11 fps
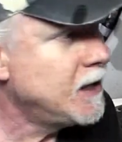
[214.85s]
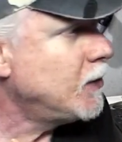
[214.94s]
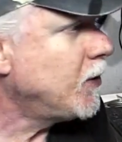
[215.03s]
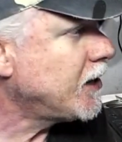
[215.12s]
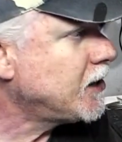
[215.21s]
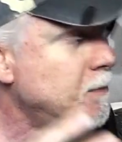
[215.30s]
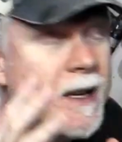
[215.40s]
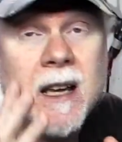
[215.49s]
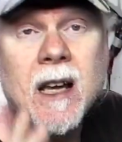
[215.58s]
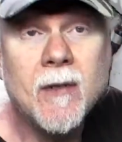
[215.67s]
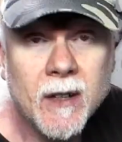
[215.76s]
You want it to
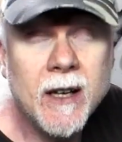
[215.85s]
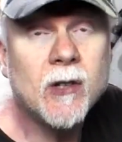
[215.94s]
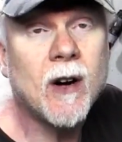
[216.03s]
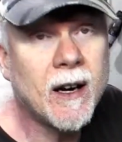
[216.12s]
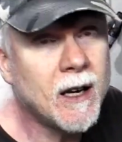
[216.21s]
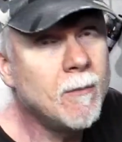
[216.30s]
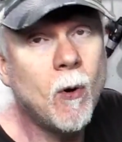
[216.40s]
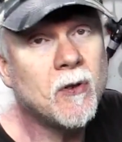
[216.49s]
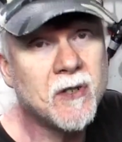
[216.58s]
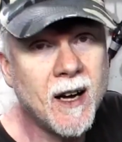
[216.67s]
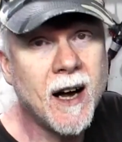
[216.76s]
be evenly tracking
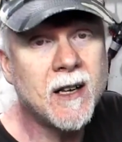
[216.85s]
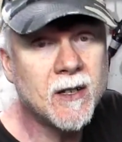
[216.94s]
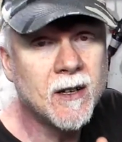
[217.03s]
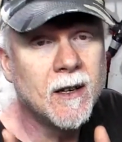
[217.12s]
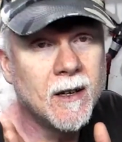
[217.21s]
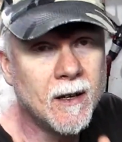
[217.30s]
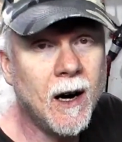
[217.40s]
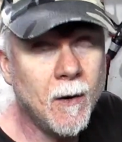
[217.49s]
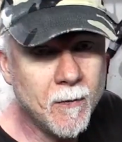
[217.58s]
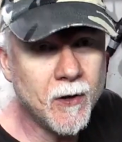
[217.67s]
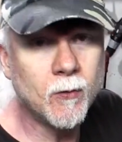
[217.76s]
both sides
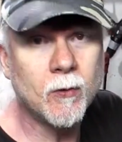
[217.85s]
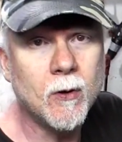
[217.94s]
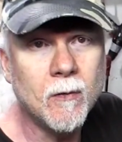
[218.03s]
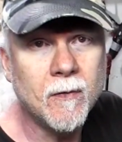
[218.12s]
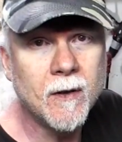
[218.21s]
of the groove.